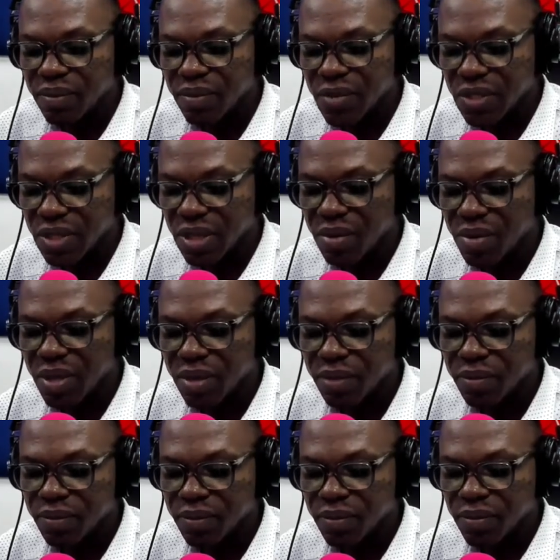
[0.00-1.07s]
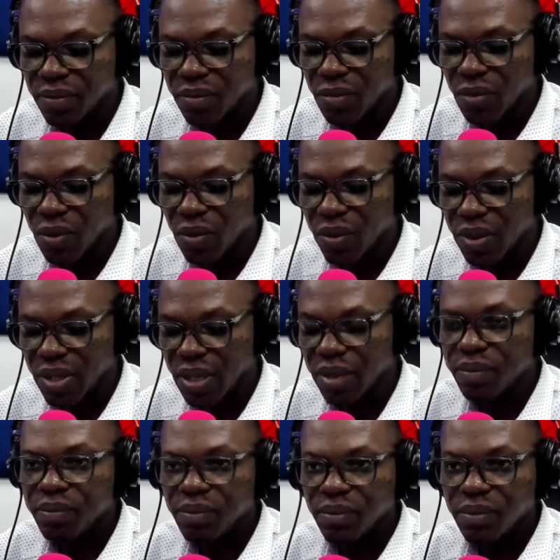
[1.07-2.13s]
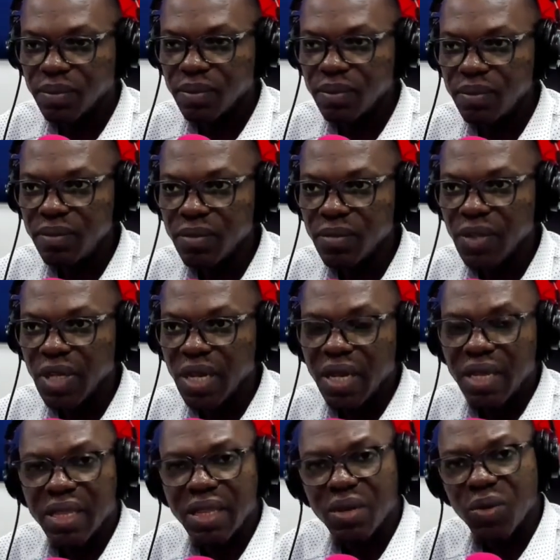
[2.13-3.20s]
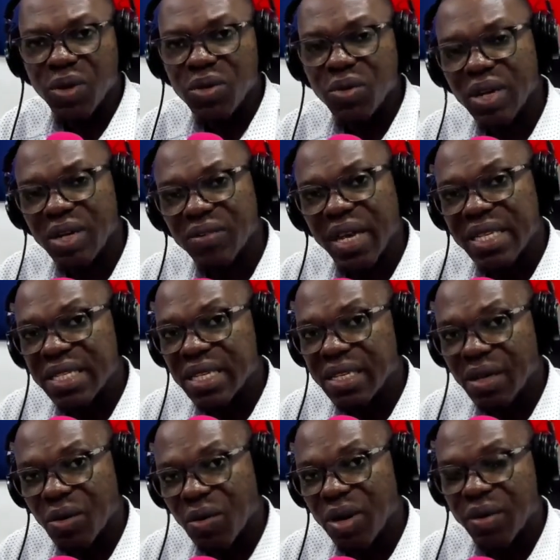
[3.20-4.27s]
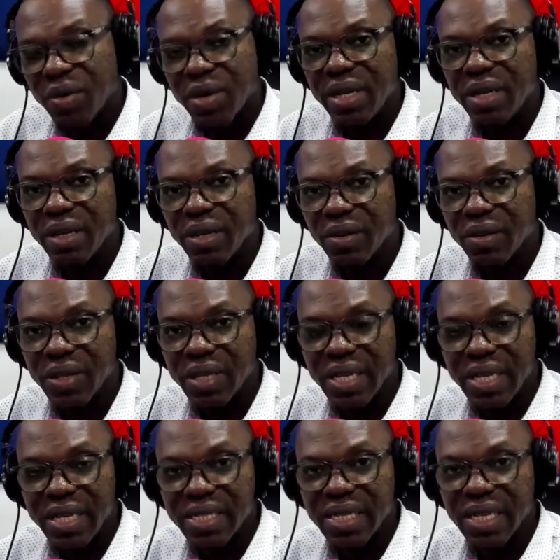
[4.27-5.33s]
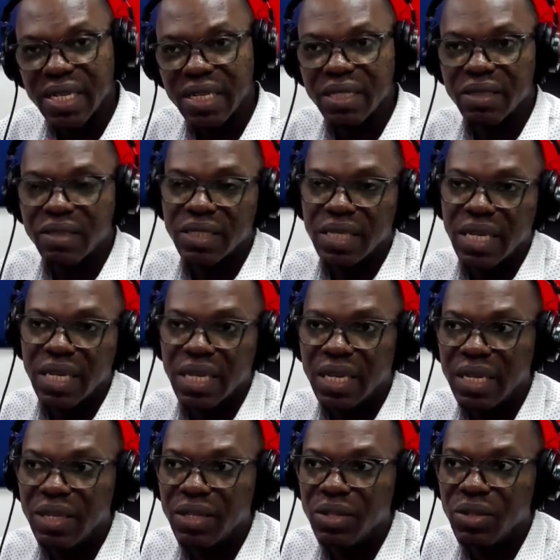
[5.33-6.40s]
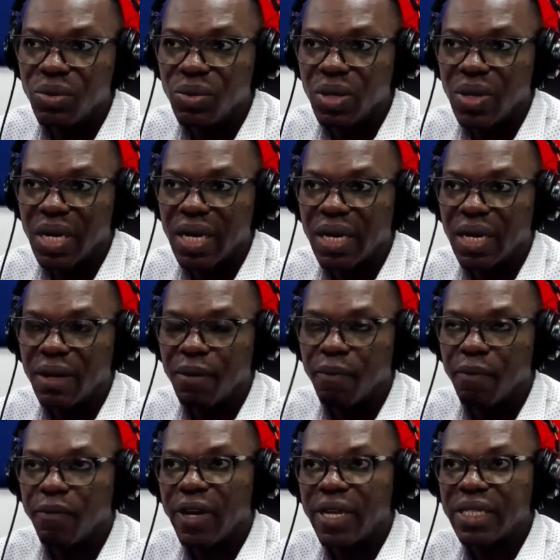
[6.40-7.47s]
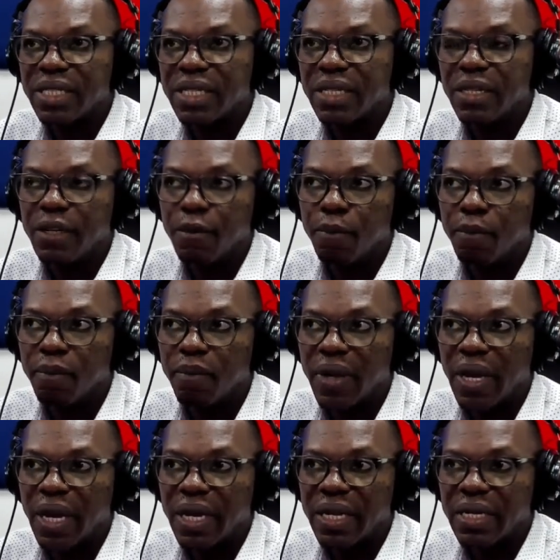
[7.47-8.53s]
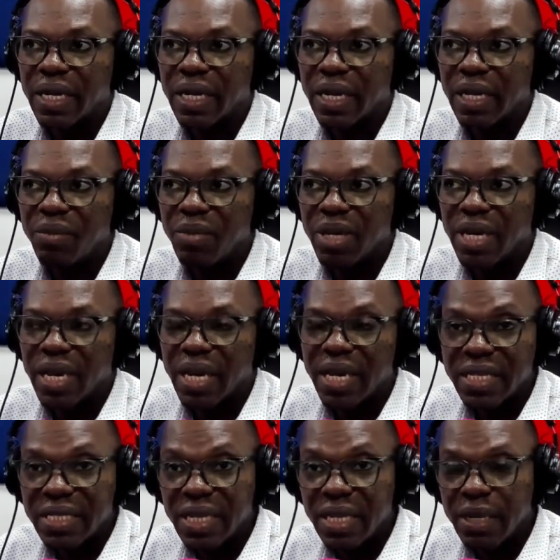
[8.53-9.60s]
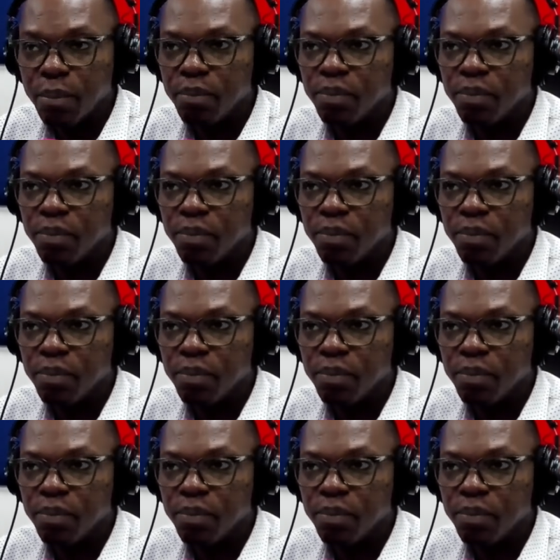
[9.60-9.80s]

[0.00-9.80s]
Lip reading: skimming. Okay. Then when you have entered a query on the internet, say you are writing an academic essay